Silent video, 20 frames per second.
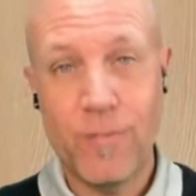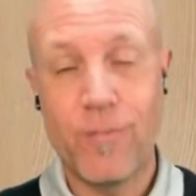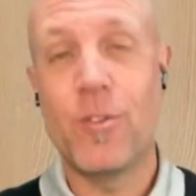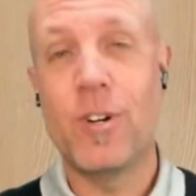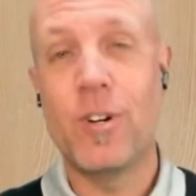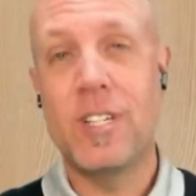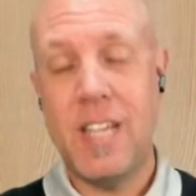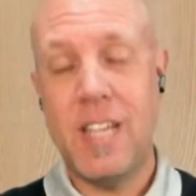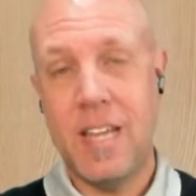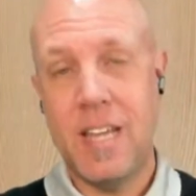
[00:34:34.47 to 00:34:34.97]
for
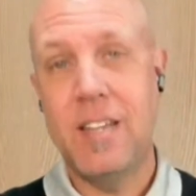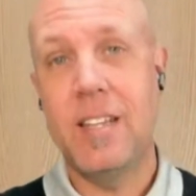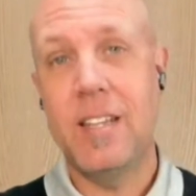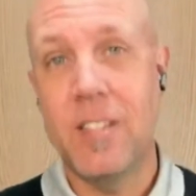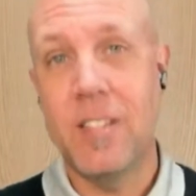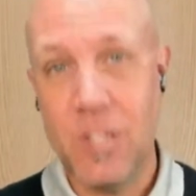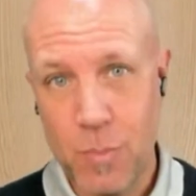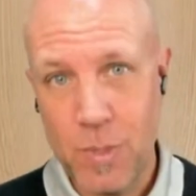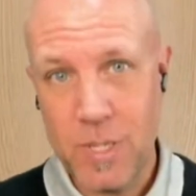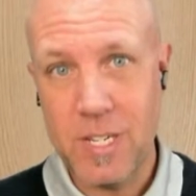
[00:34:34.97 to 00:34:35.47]
attending
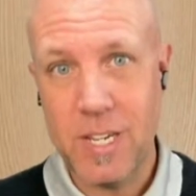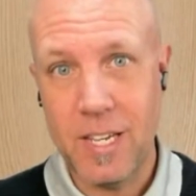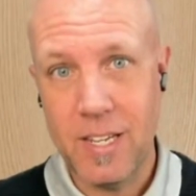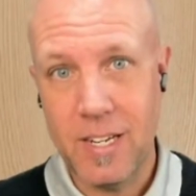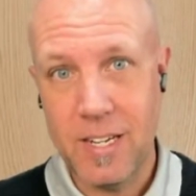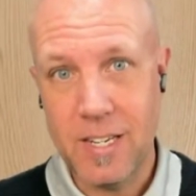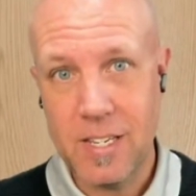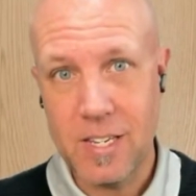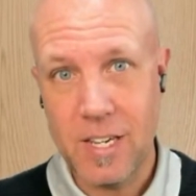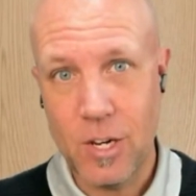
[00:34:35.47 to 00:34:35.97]
this
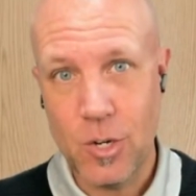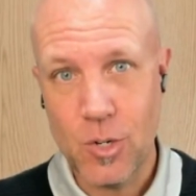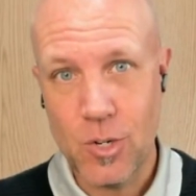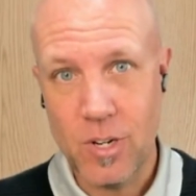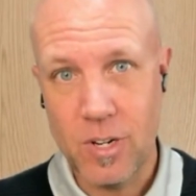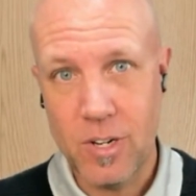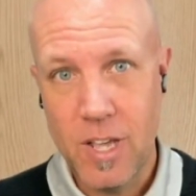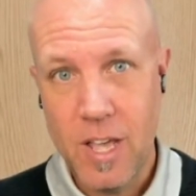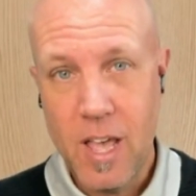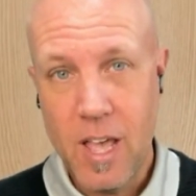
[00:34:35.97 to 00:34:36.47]
particular
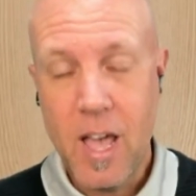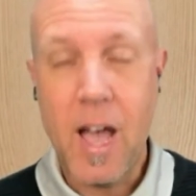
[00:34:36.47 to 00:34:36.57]
session.